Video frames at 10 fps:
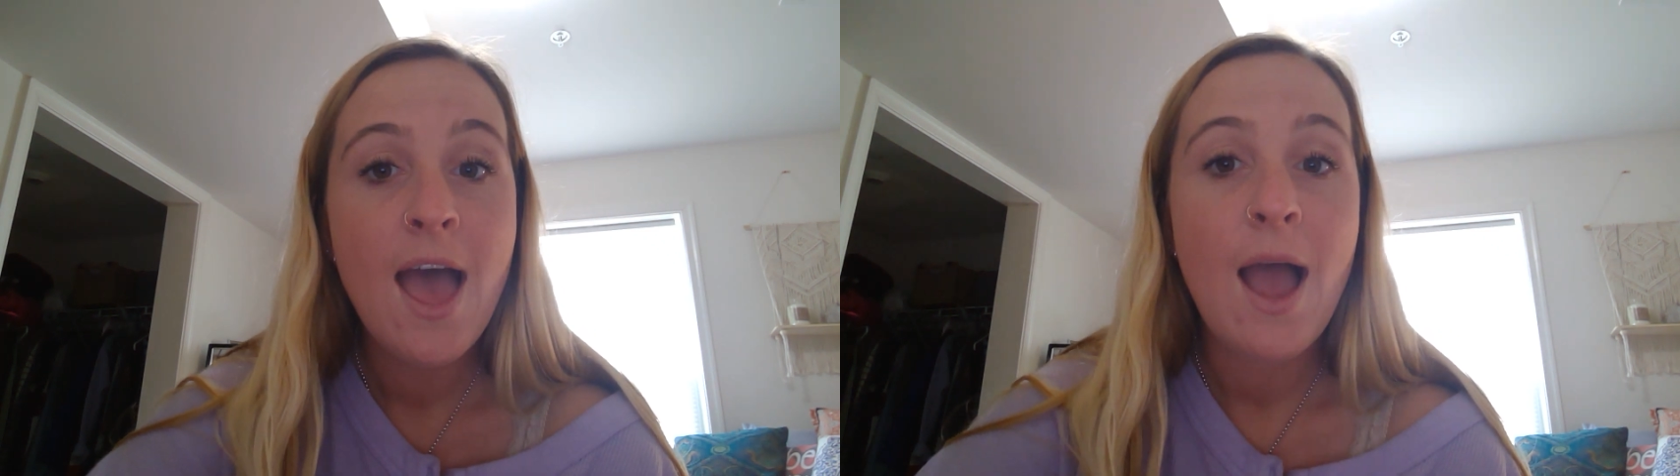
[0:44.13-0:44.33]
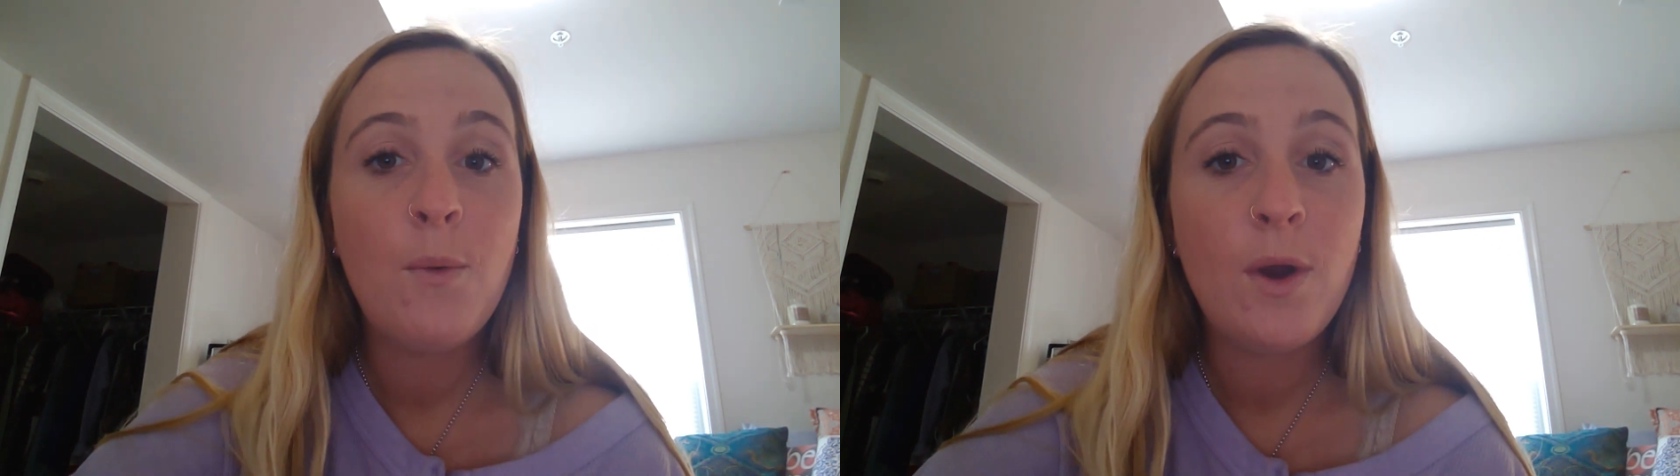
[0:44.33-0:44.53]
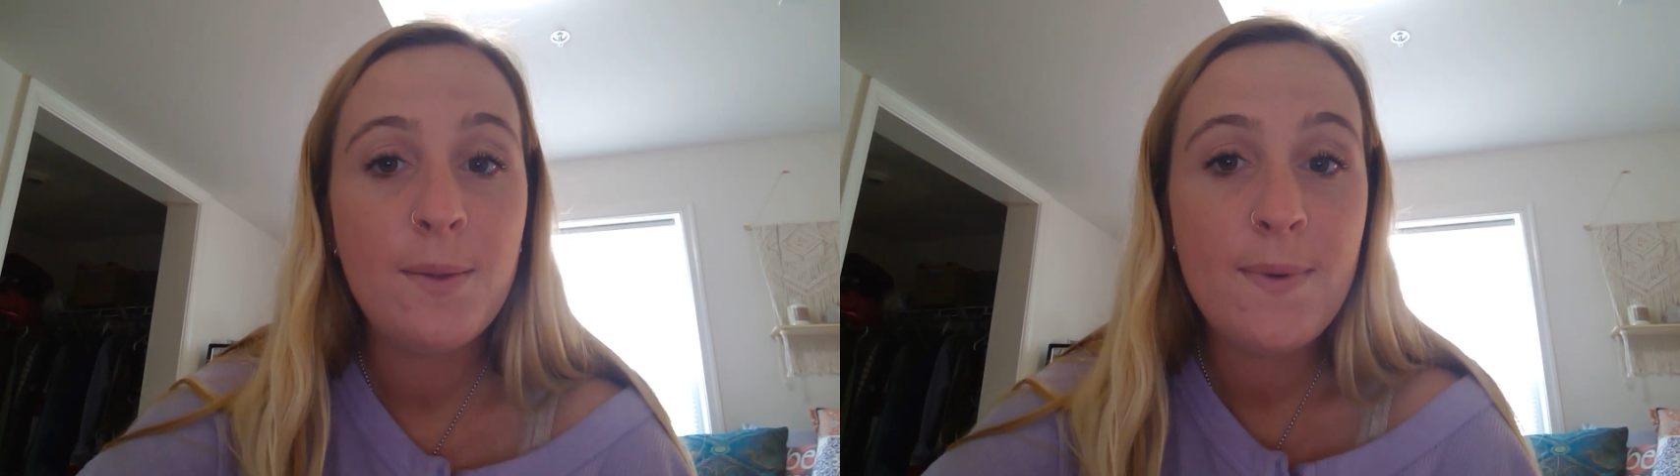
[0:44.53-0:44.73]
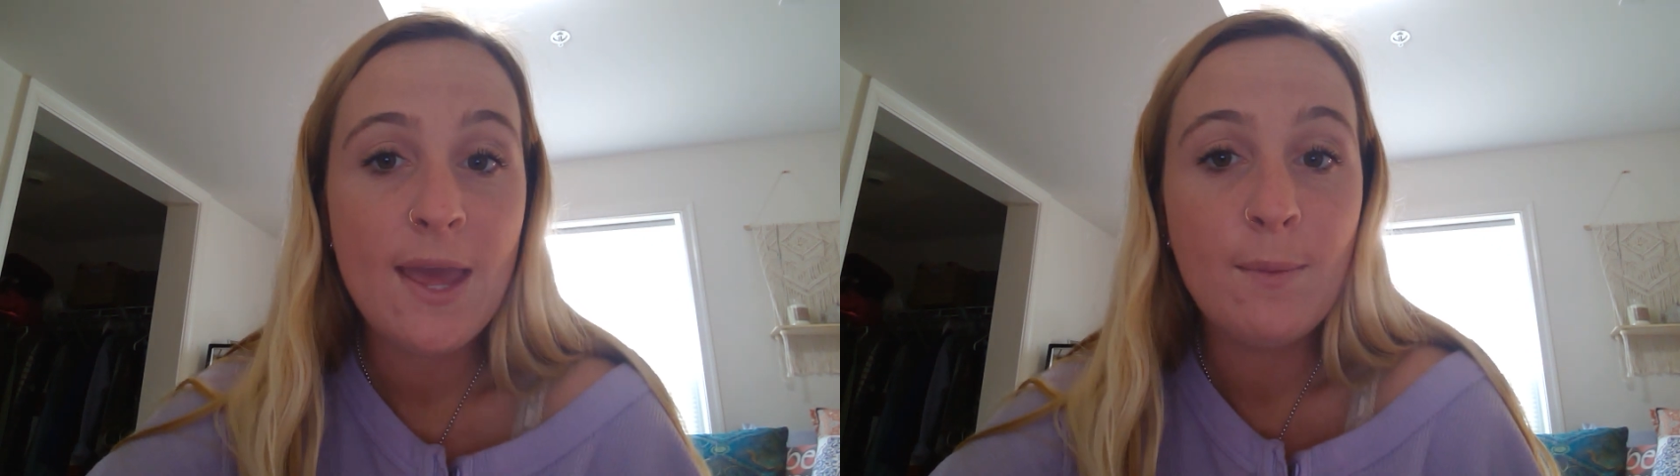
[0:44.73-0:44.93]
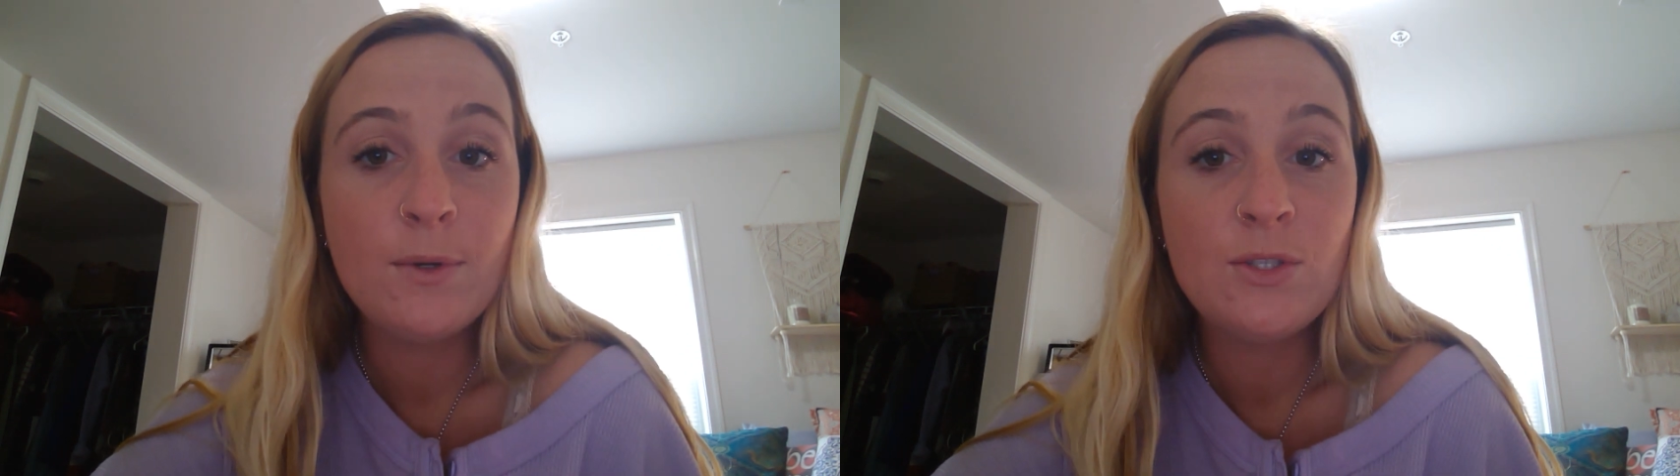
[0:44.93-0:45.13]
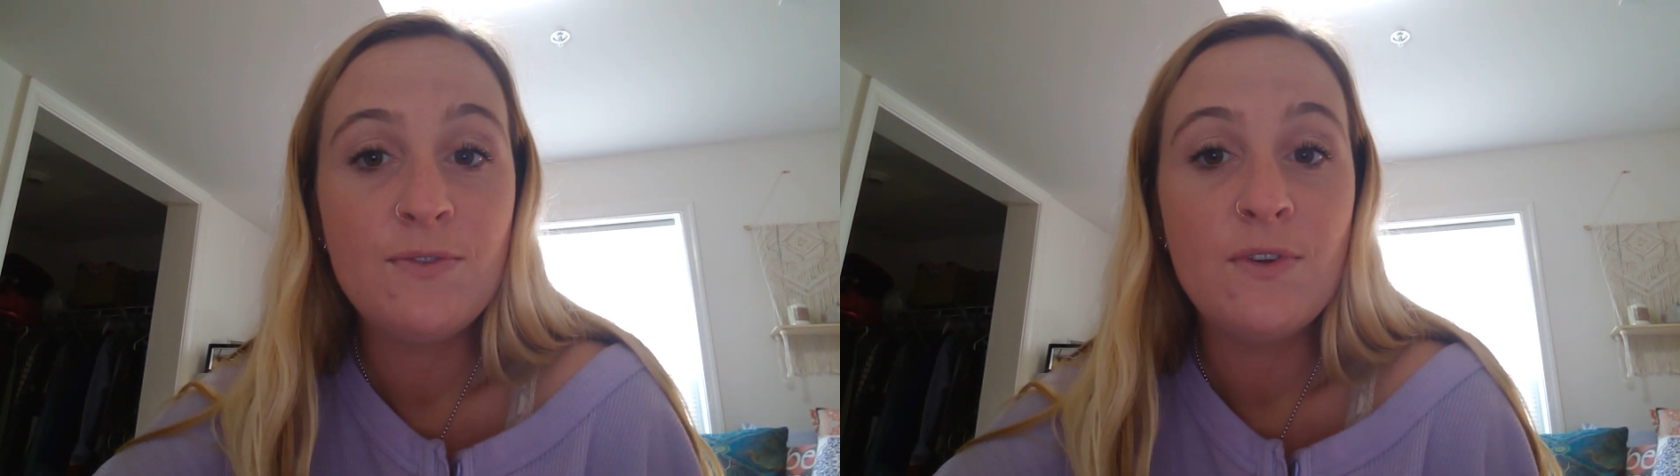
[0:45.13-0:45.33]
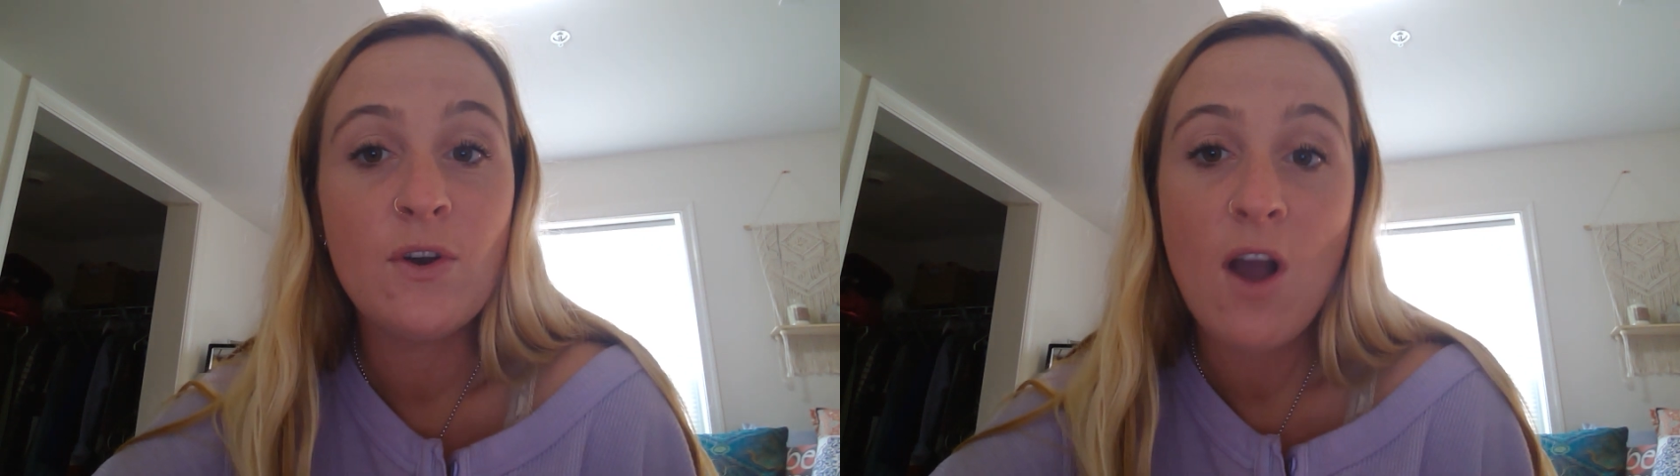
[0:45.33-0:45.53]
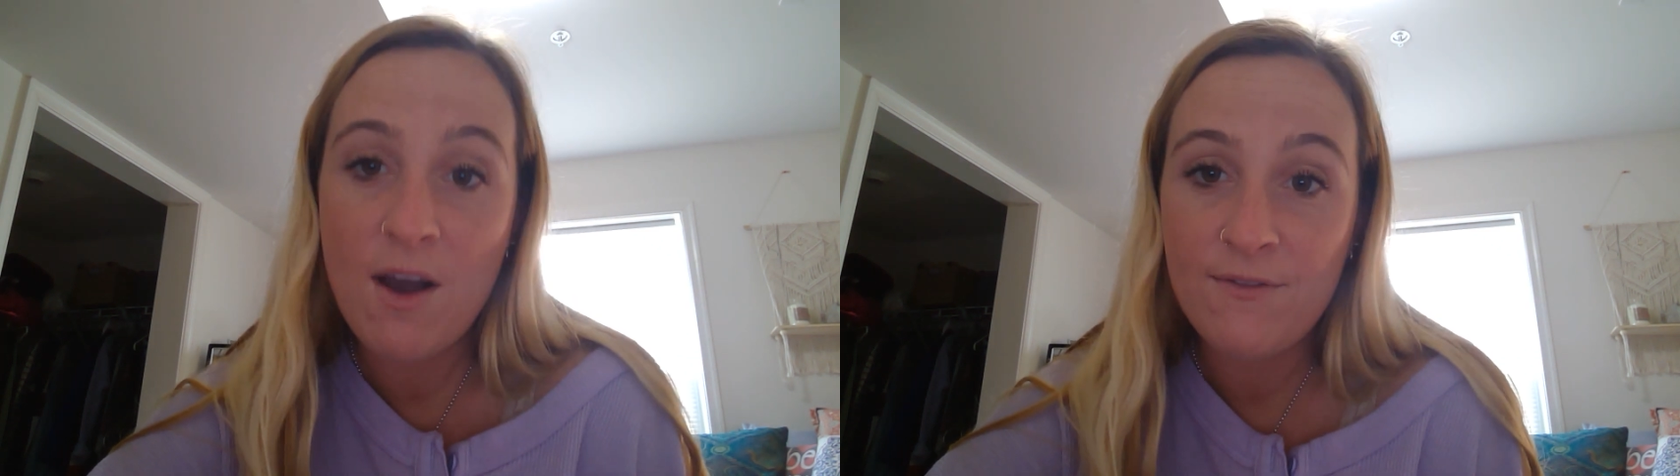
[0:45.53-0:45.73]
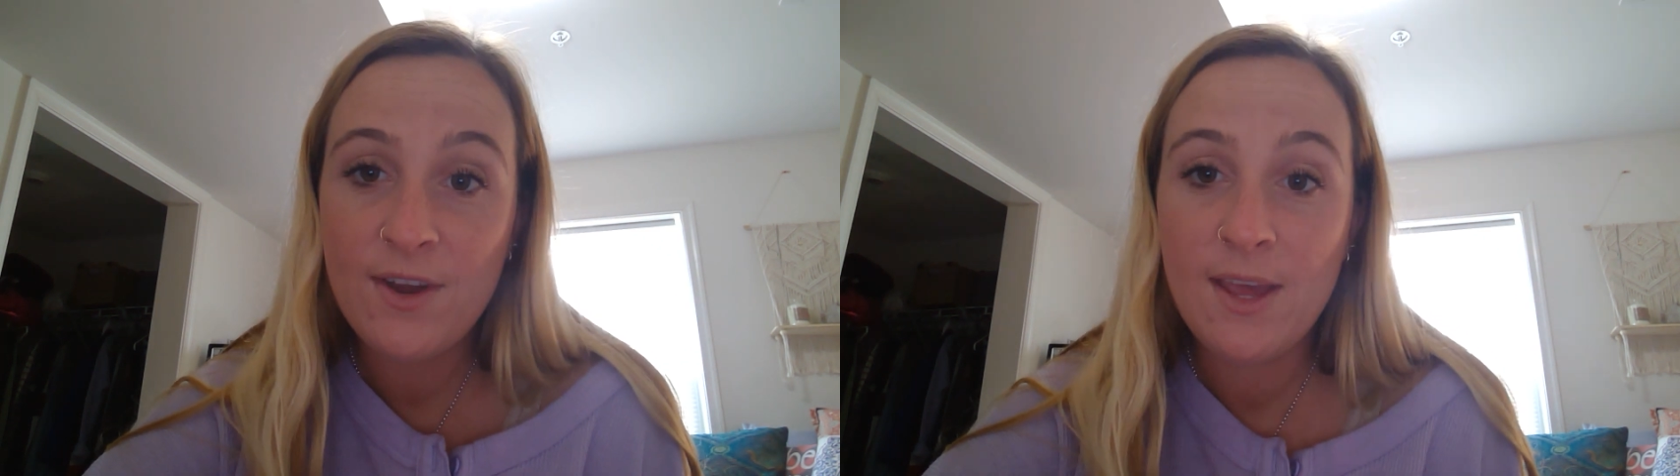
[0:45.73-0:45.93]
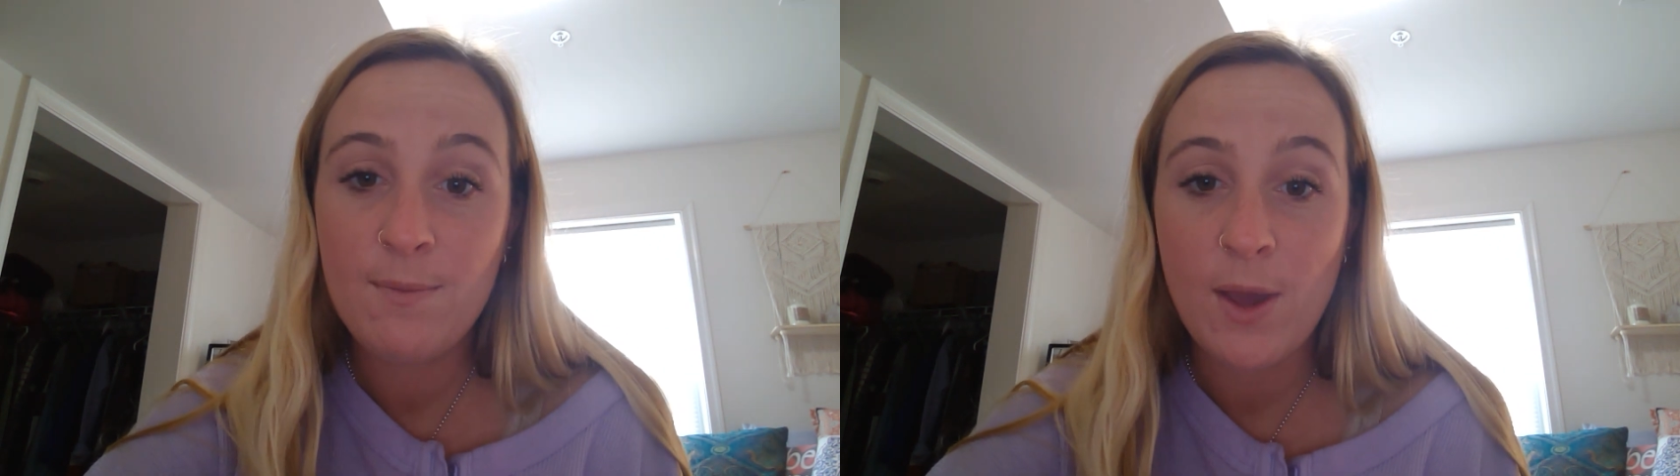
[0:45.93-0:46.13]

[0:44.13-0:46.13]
I want to be able to feel confident in